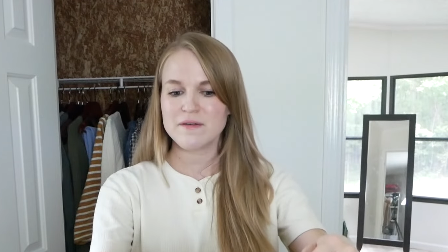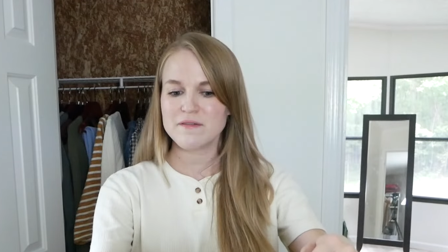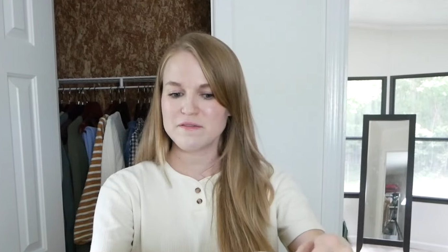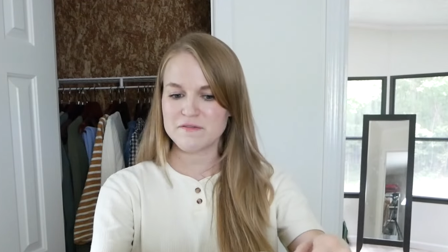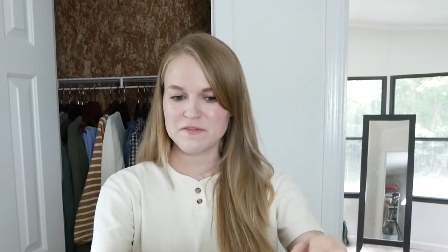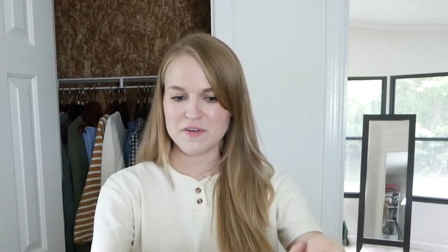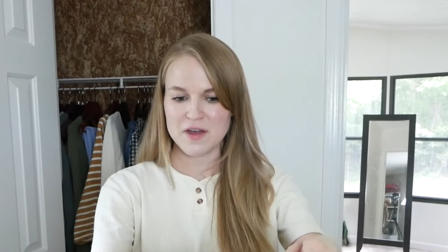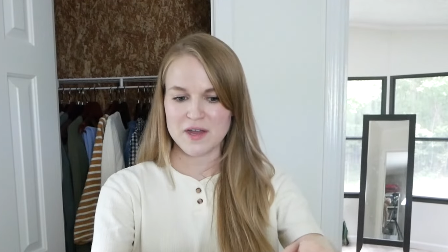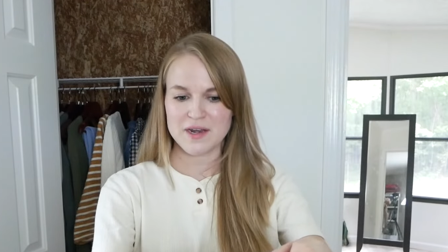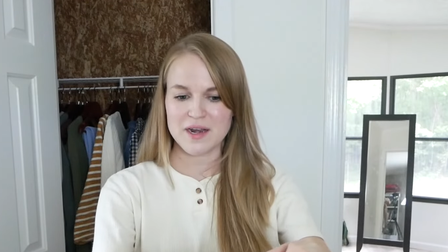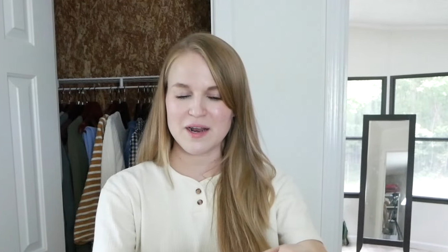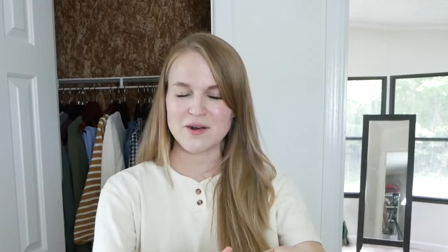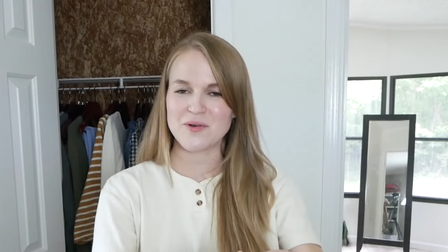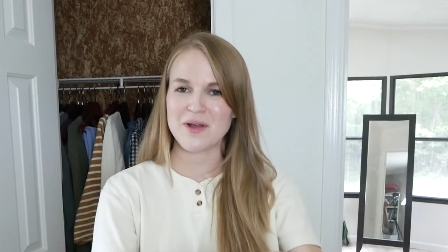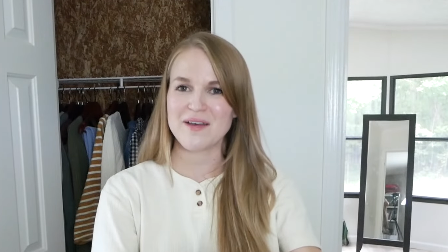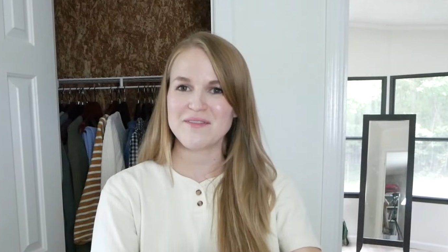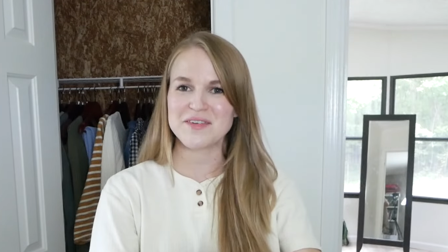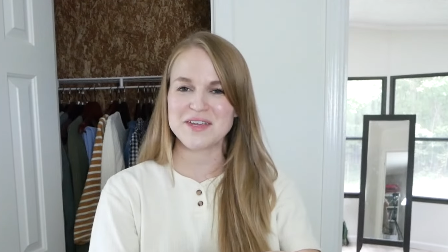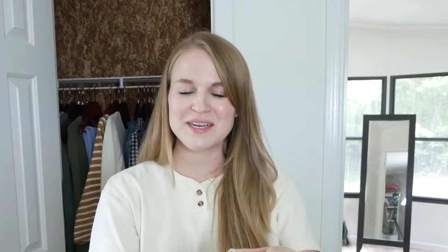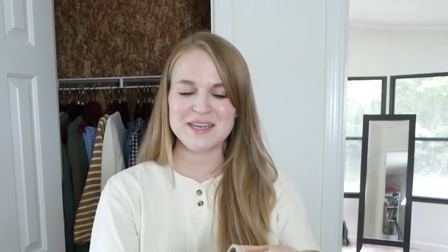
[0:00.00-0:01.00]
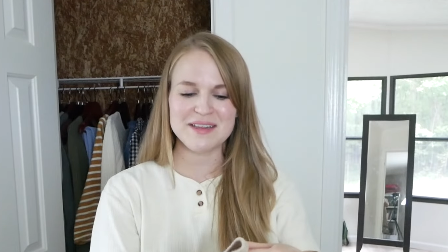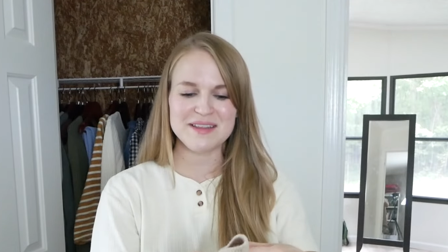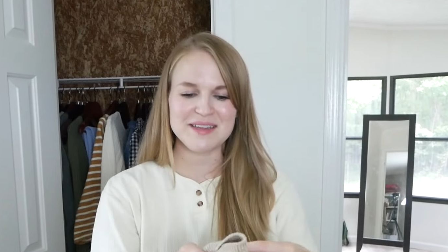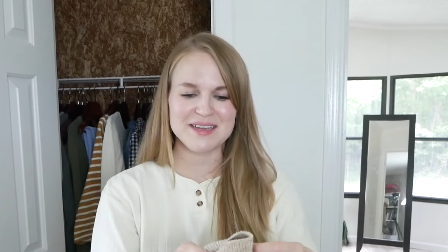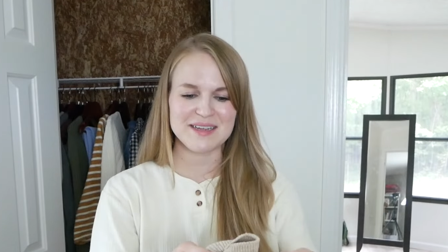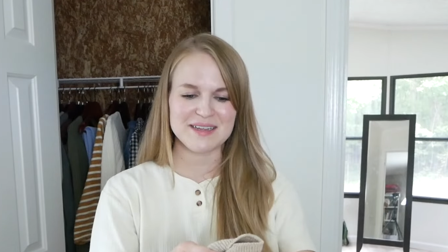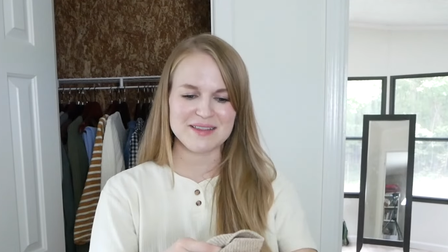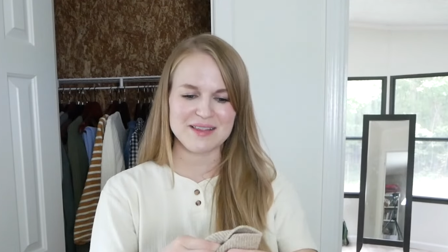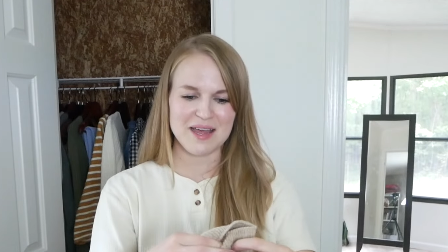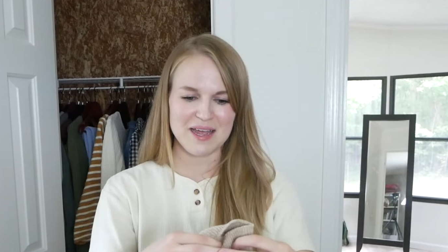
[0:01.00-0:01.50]
fun. I don't have
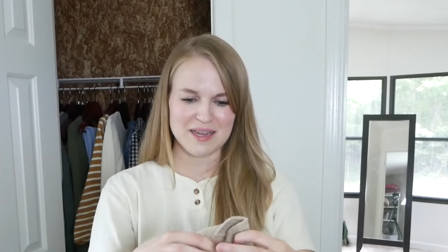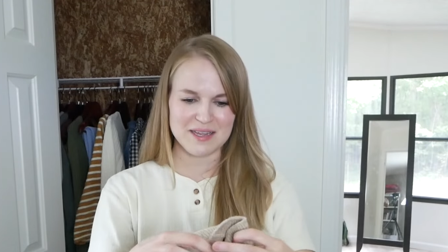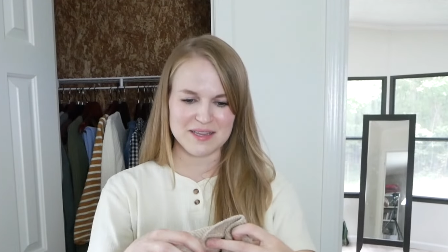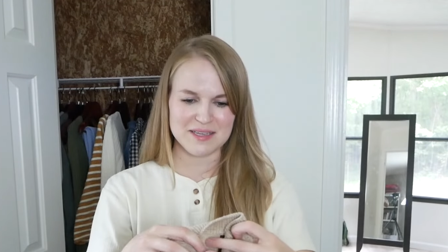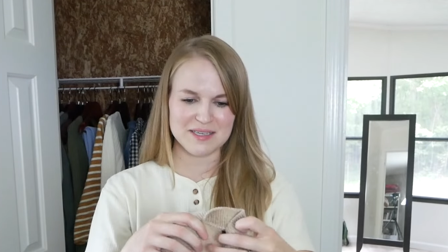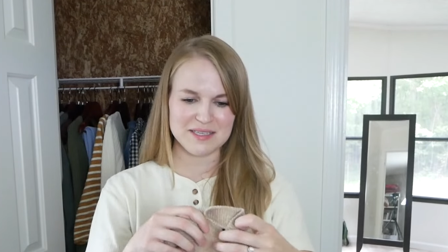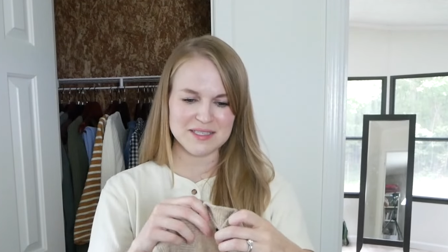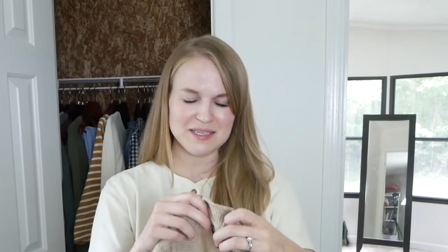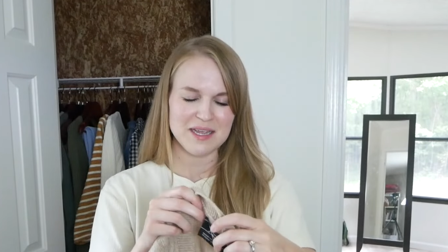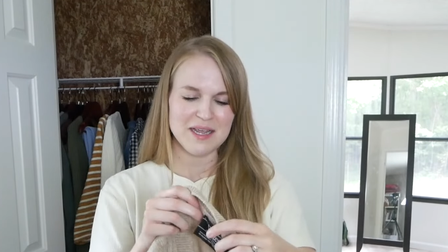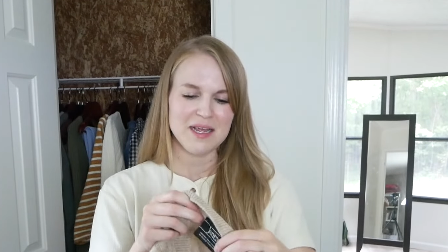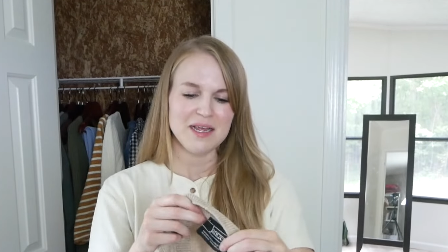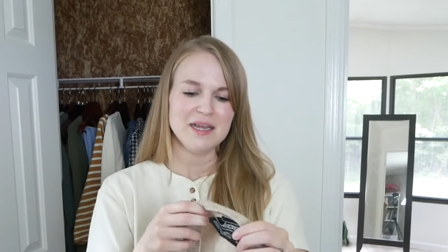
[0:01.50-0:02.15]
anything like this.